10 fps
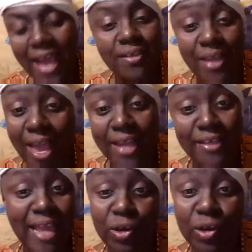And
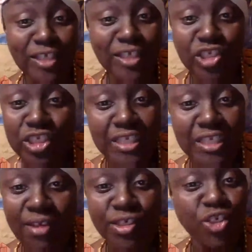that crashing sound
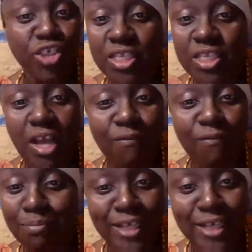is just a
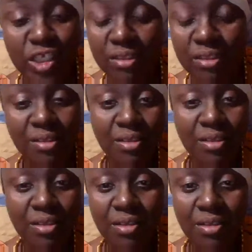confirmation.
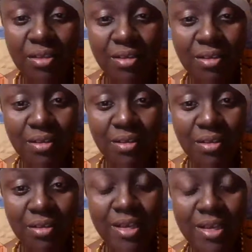
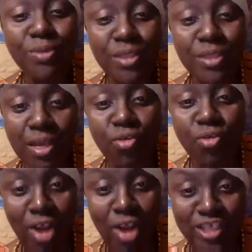That was a
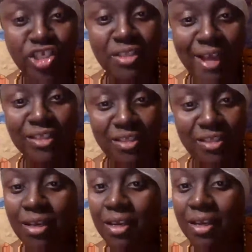crashing like
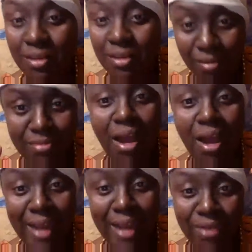a
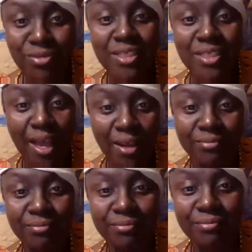loud sound
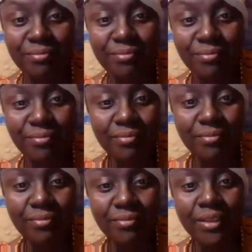
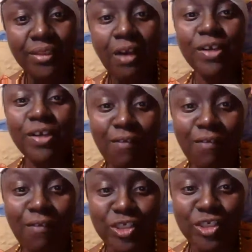for
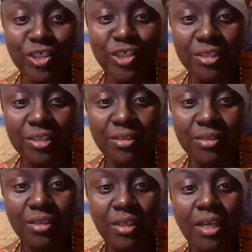confirmation.
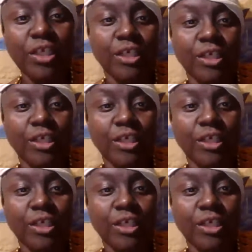Look,